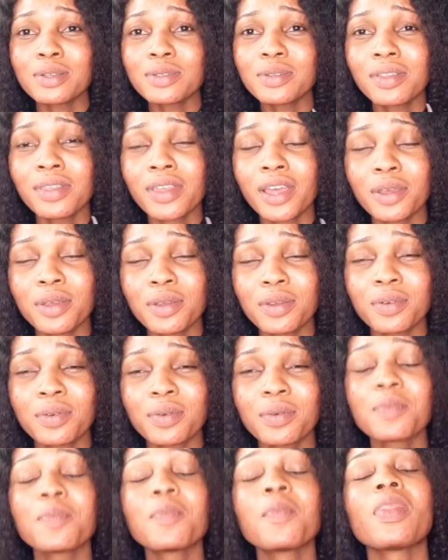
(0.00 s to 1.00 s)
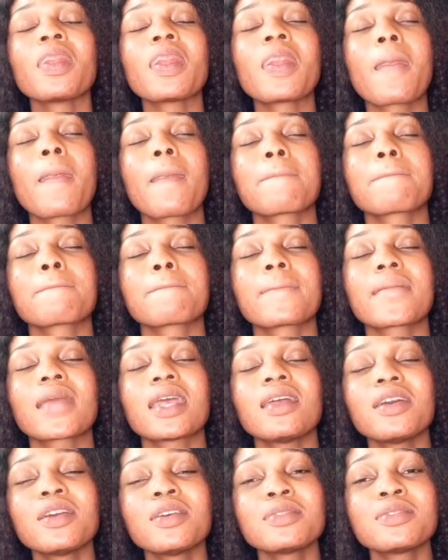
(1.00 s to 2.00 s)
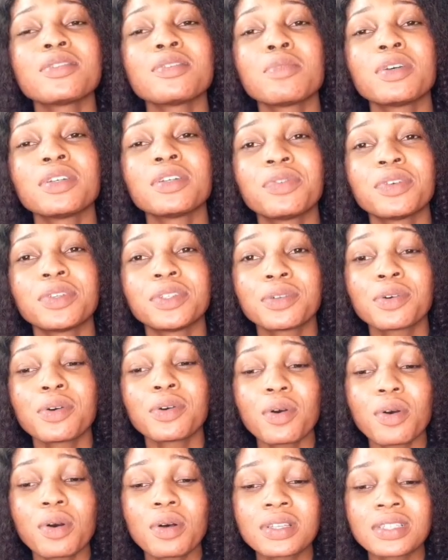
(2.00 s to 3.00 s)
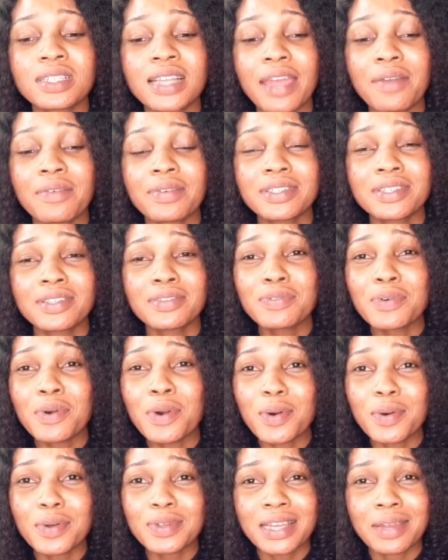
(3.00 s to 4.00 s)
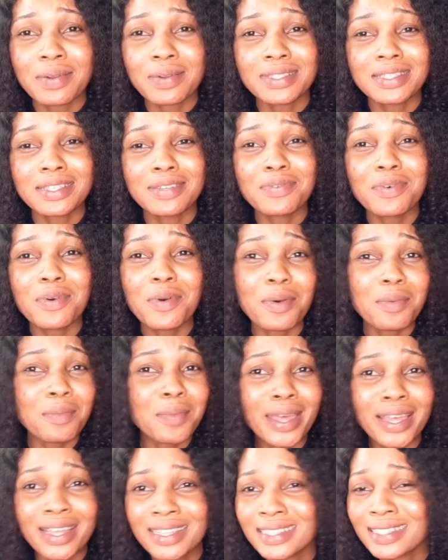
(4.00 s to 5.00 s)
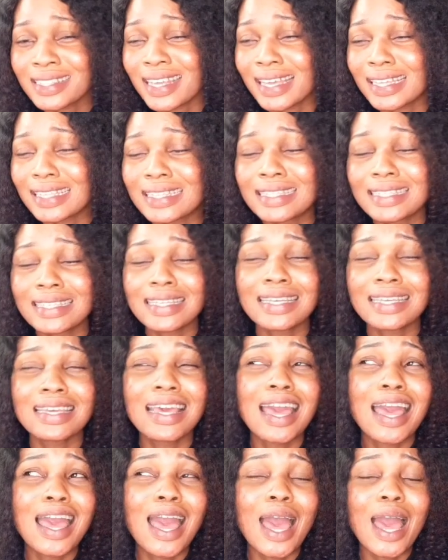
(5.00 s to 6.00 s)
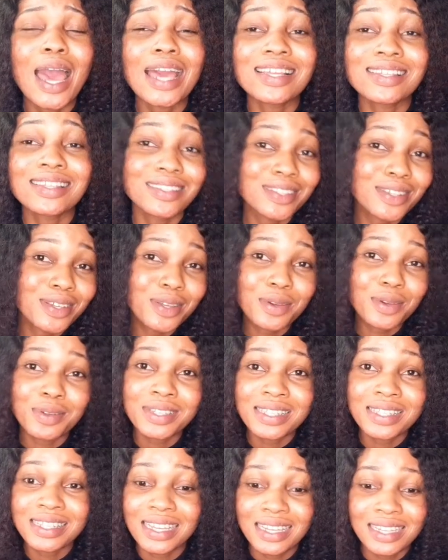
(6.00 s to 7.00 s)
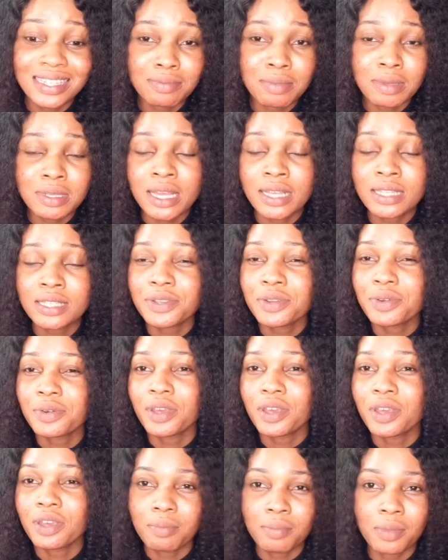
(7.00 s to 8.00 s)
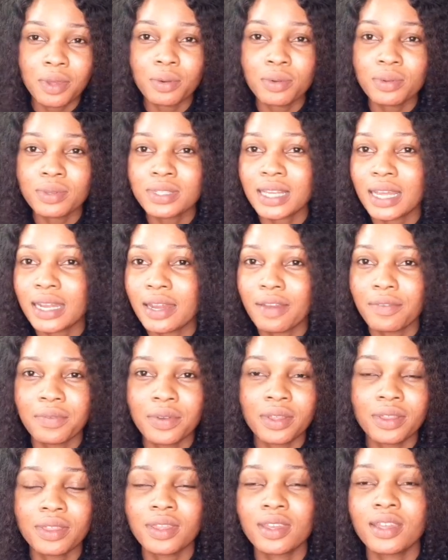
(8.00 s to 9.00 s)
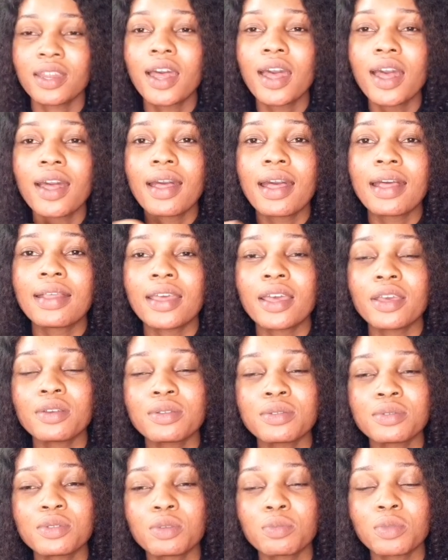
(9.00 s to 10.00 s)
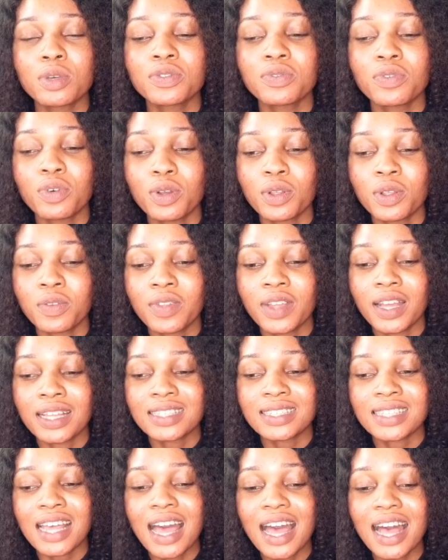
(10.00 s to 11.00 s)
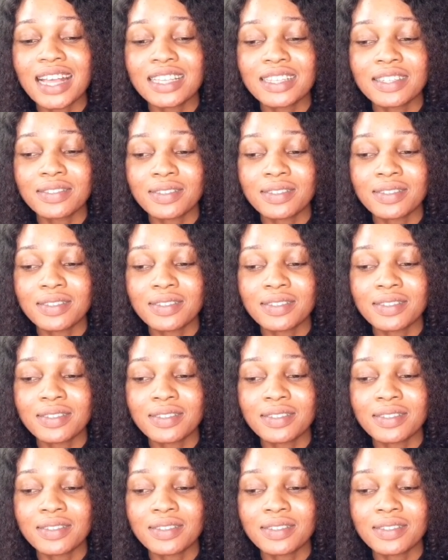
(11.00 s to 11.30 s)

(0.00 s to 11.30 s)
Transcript: And also thank you so much for the calls. I receive calls, I receive comments, I see your text message, I see your emails and everything. Thank you so much for all of that.